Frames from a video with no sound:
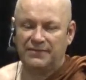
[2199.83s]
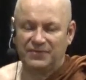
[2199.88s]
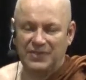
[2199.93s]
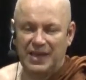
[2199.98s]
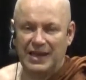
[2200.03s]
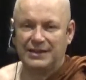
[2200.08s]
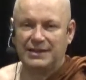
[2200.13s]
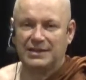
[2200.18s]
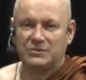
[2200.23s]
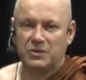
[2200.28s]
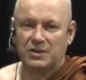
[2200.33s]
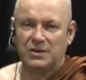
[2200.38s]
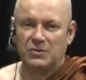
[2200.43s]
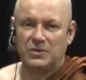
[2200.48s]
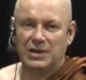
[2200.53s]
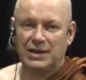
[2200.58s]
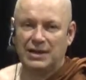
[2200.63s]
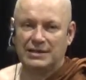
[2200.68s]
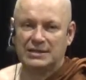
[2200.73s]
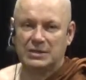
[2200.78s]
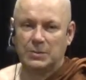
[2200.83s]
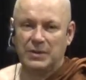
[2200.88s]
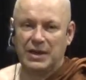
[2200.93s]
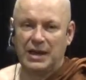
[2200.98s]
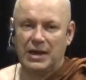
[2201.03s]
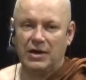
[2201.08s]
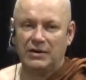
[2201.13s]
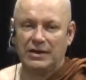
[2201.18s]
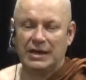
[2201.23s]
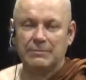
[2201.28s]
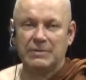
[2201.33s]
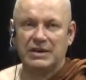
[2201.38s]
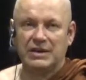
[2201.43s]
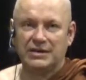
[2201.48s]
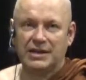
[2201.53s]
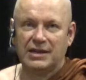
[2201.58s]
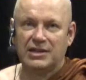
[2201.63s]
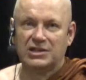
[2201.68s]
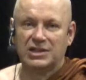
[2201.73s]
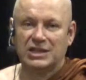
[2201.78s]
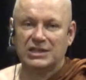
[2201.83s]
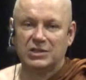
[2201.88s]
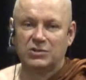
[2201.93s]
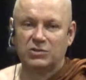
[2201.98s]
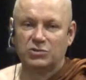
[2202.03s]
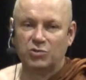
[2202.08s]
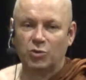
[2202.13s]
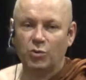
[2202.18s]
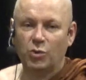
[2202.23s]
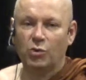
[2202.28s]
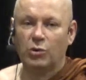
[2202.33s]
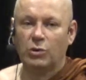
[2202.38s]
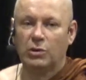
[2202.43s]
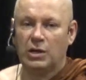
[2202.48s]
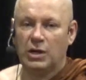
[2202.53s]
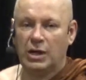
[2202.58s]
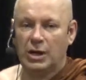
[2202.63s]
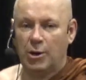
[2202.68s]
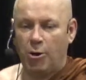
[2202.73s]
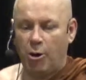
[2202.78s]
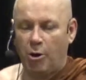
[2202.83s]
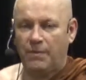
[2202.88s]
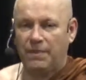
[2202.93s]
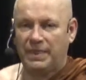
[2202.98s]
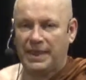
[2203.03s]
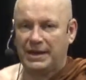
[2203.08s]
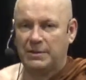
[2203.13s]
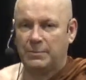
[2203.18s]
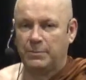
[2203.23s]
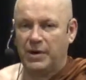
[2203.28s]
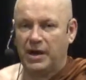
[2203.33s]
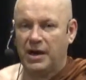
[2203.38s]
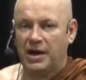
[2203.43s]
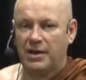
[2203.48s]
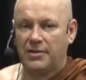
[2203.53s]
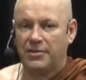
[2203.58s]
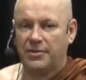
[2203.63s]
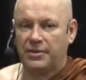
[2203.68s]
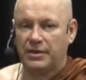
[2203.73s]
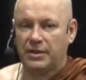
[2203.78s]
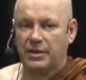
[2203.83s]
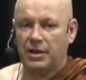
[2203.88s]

That is what it really is about. And meditation is a tool on that path